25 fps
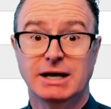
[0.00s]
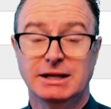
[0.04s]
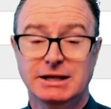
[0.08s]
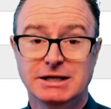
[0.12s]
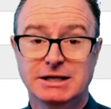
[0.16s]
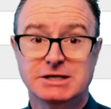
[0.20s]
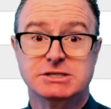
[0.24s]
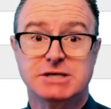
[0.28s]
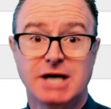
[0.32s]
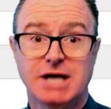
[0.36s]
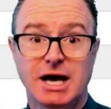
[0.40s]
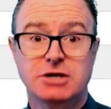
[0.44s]

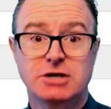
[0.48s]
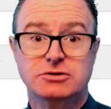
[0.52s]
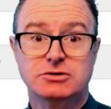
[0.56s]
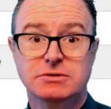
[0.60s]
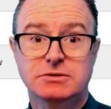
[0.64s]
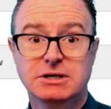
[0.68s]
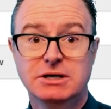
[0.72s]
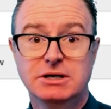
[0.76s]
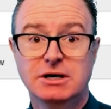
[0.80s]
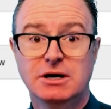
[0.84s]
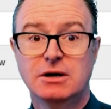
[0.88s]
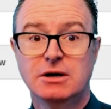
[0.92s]
list
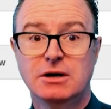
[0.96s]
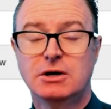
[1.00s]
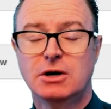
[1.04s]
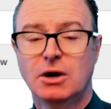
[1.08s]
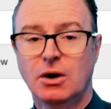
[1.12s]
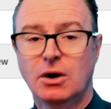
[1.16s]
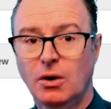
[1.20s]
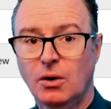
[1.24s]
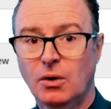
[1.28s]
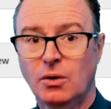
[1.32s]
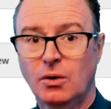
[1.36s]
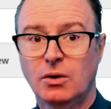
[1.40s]
entry,
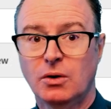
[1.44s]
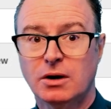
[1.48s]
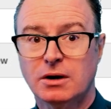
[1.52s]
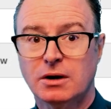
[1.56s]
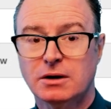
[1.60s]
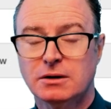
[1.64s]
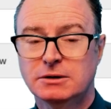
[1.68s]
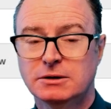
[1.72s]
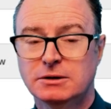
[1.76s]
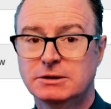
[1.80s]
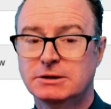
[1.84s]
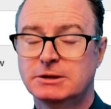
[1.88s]

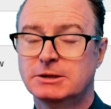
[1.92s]
or